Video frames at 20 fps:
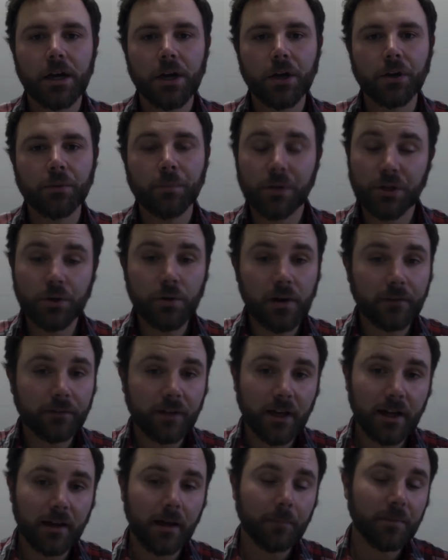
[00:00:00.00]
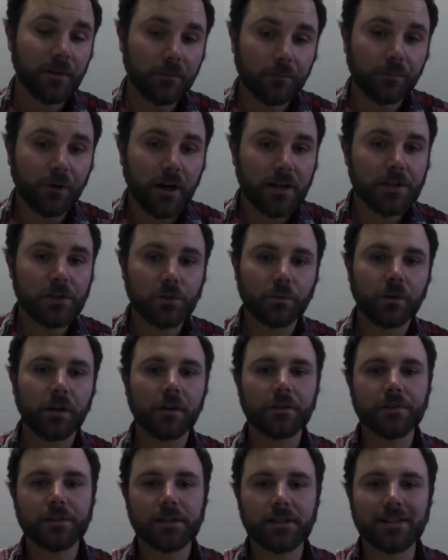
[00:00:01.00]
But you have to, I mean, price is one of
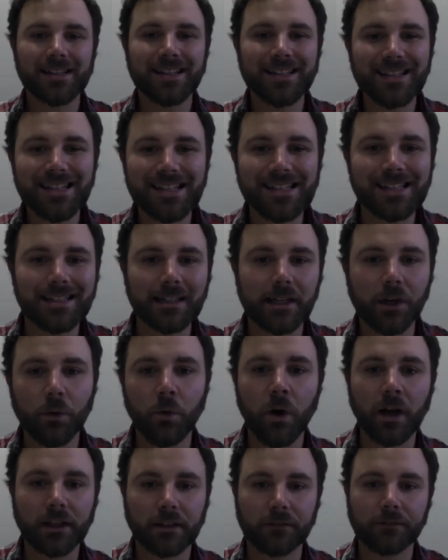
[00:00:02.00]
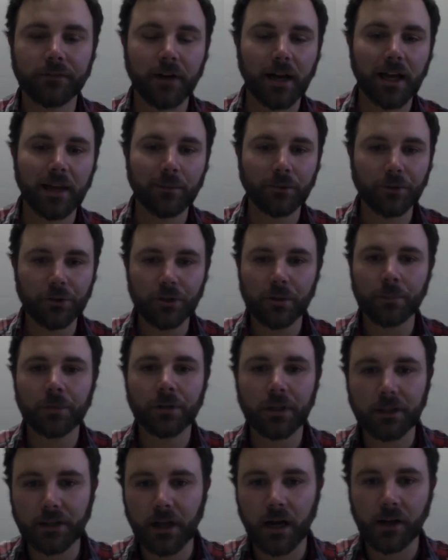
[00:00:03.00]
those things that's easily quantifiable. You can
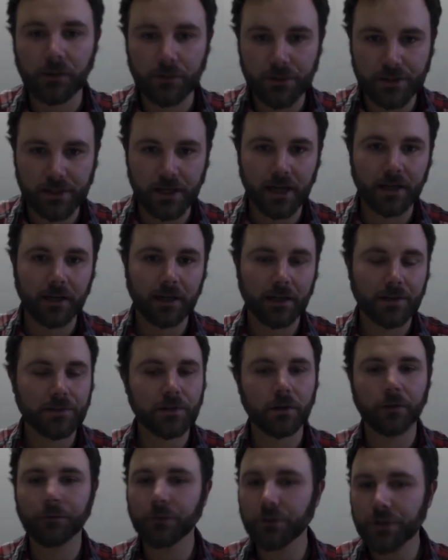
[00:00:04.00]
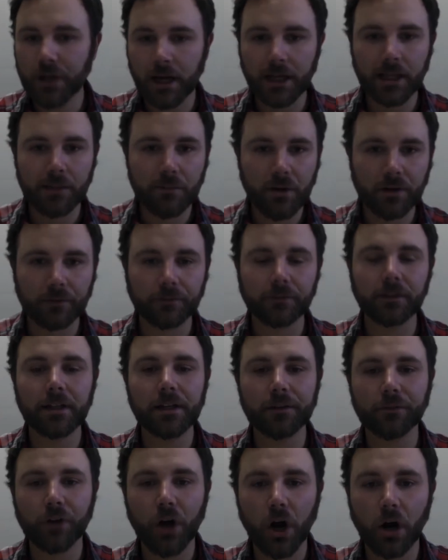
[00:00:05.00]
put a dollar sign on it. So if you're talking about a
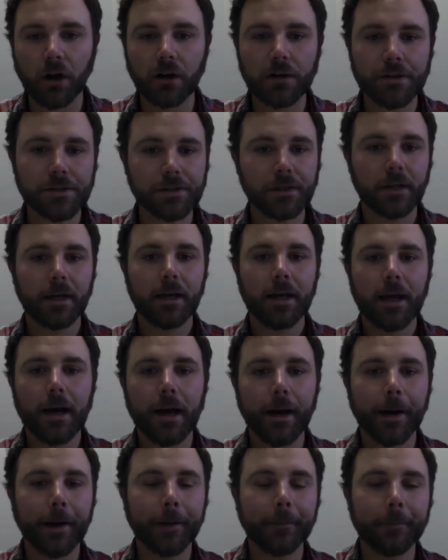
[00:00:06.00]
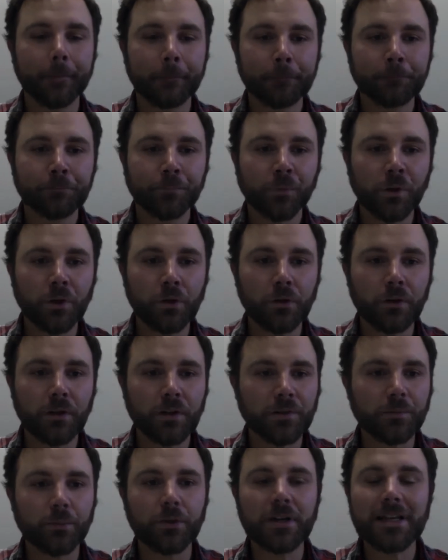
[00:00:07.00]
fleet of cars,
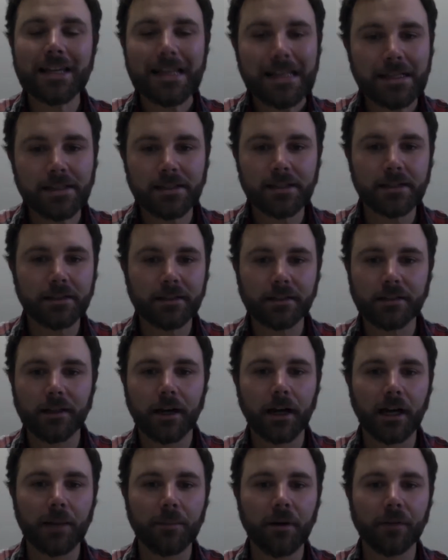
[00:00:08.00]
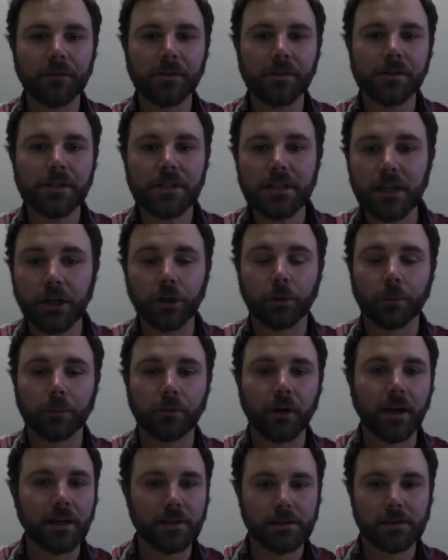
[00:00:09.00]
it's pretty easy to talk about the sticker
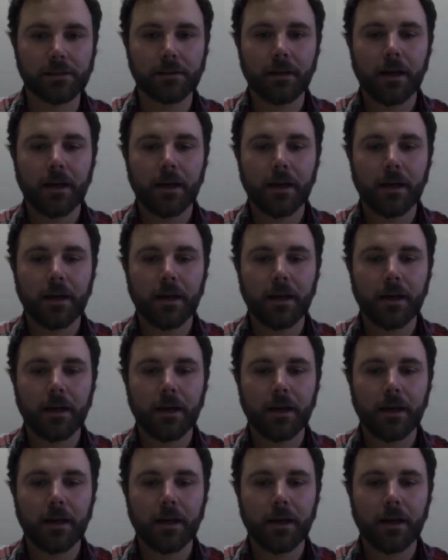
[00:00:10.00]
price.